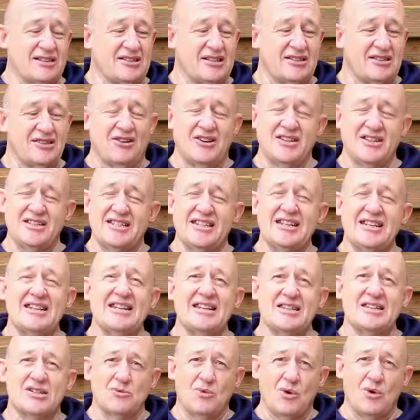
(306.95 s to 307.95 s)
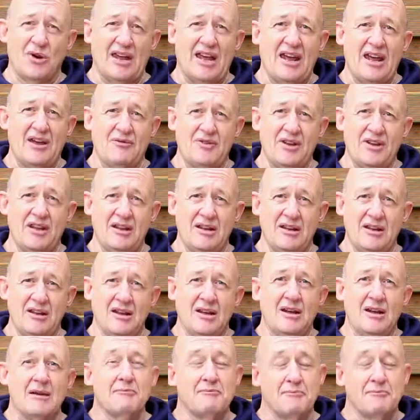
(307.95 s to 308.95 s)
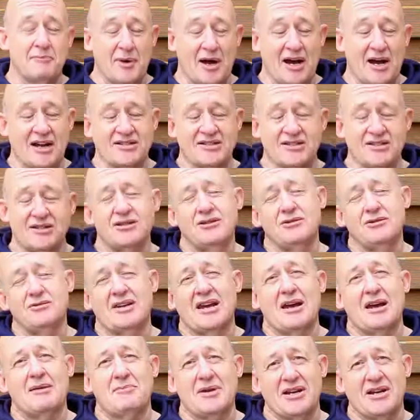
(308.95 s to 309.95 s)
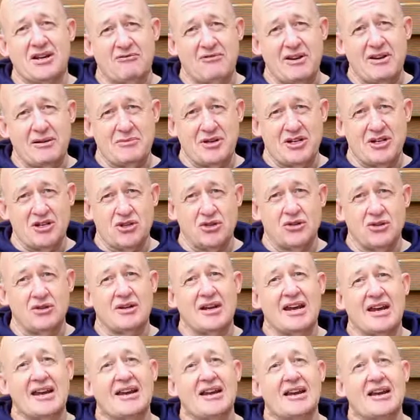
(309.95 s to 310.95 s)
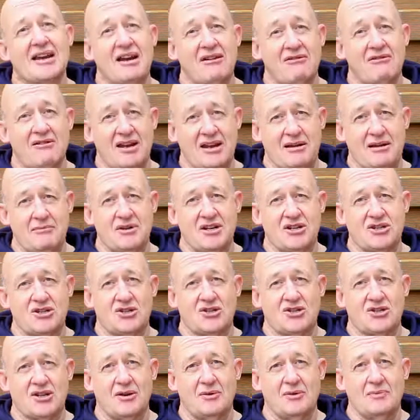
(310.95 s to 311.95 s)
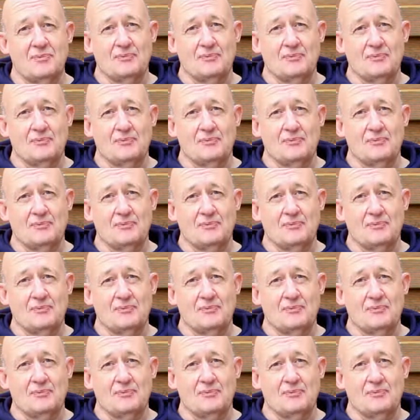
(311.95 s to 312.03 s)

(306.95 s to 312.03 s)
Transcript: The 90 is quite heavy, but you get a bigger image, you get a clearer image. So,